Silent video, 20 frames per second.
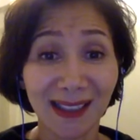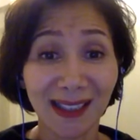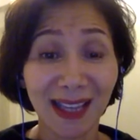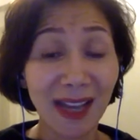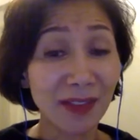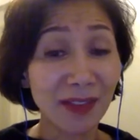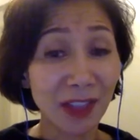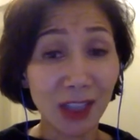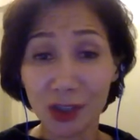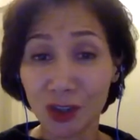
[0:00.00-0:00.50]

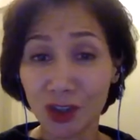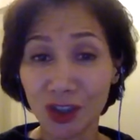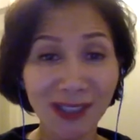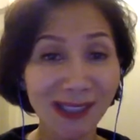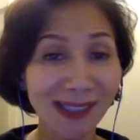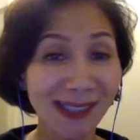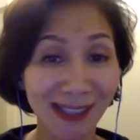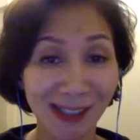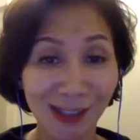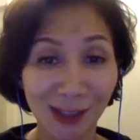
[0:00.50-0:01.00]
And the
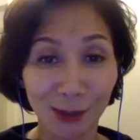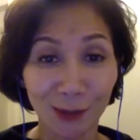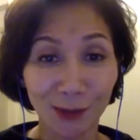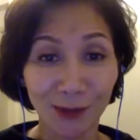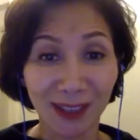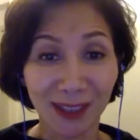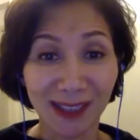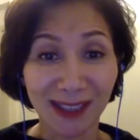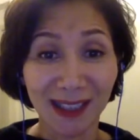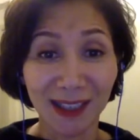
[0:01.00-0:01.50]
logistics of
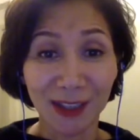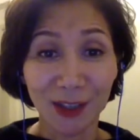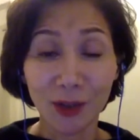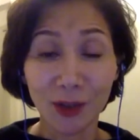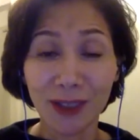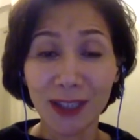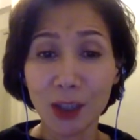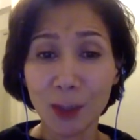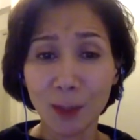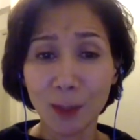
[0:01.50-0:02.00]
it, you
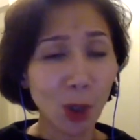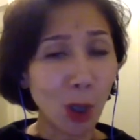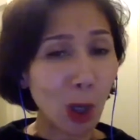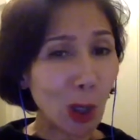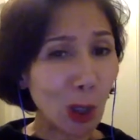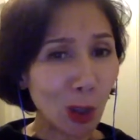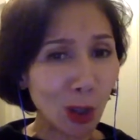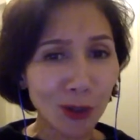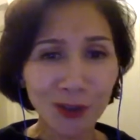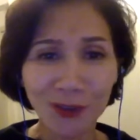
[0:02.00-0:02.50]
need to book a
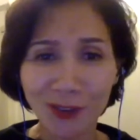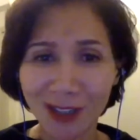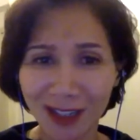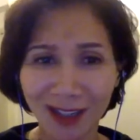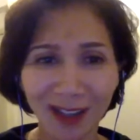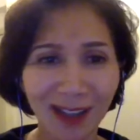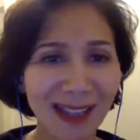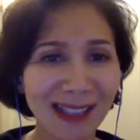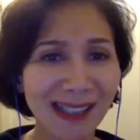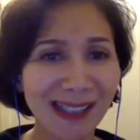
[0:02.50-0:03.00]
lot of
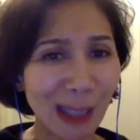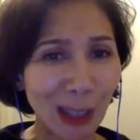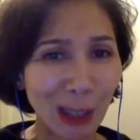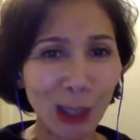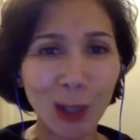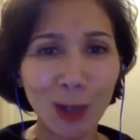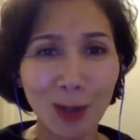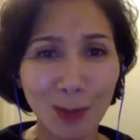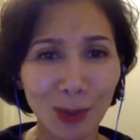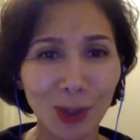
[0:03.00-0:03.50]
clients at
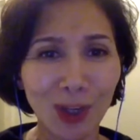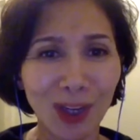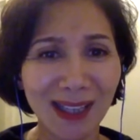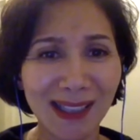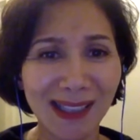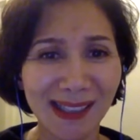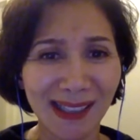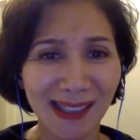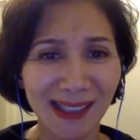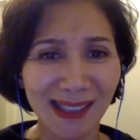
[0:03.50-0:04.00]
lower
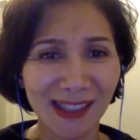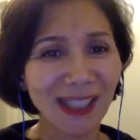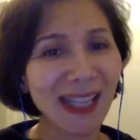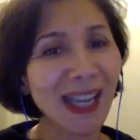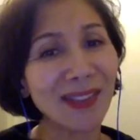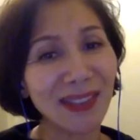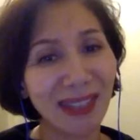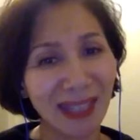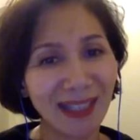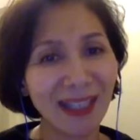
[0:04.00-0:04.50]
prices to
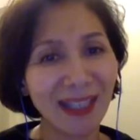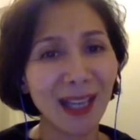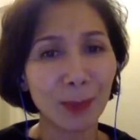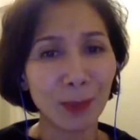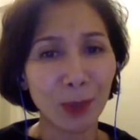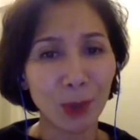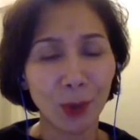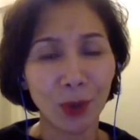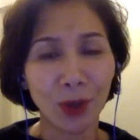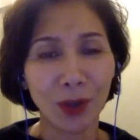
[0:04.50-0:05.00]
get the income
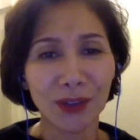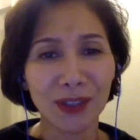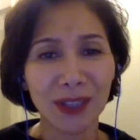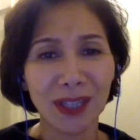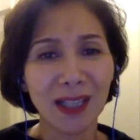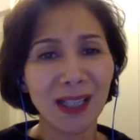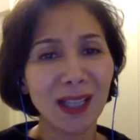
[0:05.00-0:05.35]
you want,